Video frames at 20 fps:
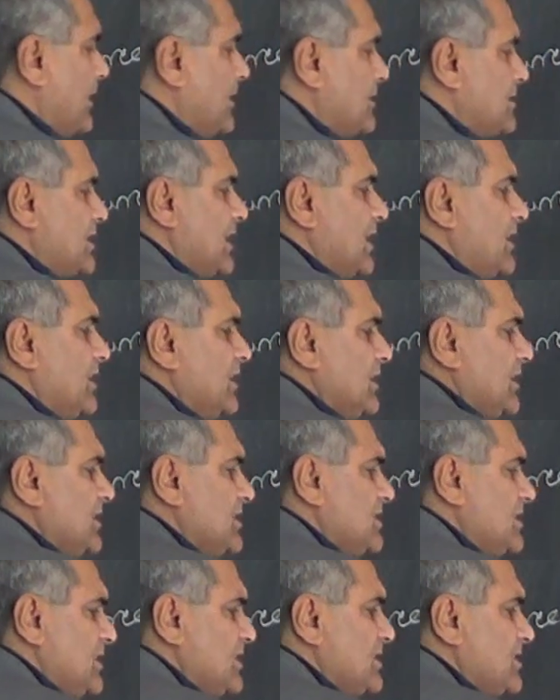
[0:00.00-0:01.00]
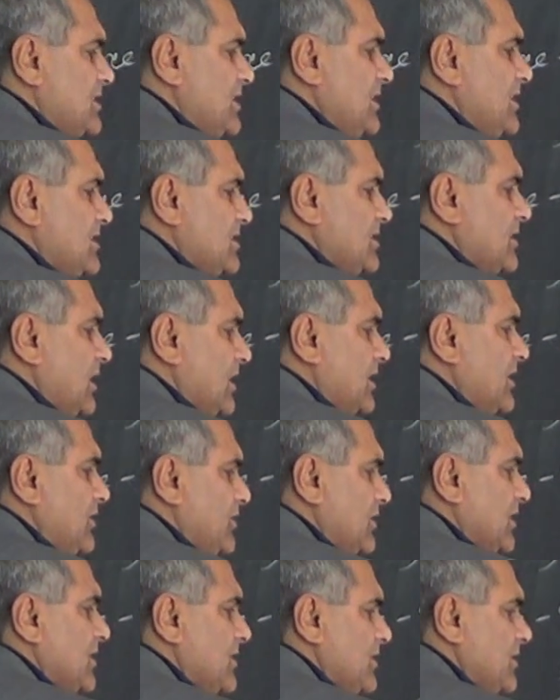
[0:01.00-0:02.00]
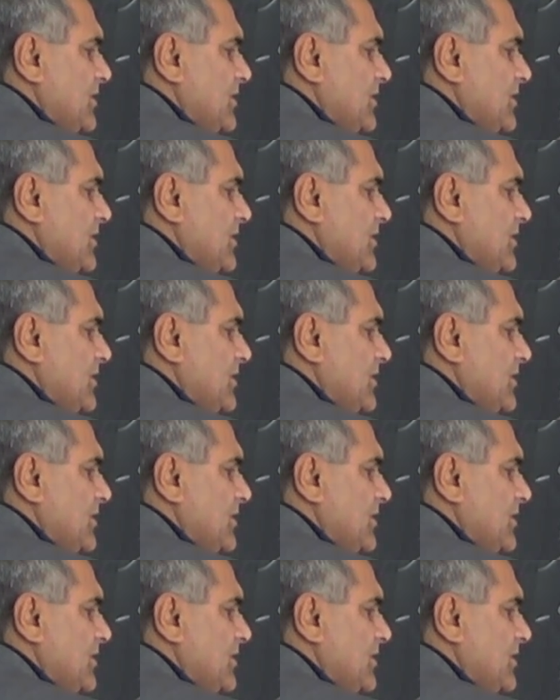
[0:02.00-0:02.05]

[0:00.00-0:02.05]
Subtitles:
Second is the seasonal river.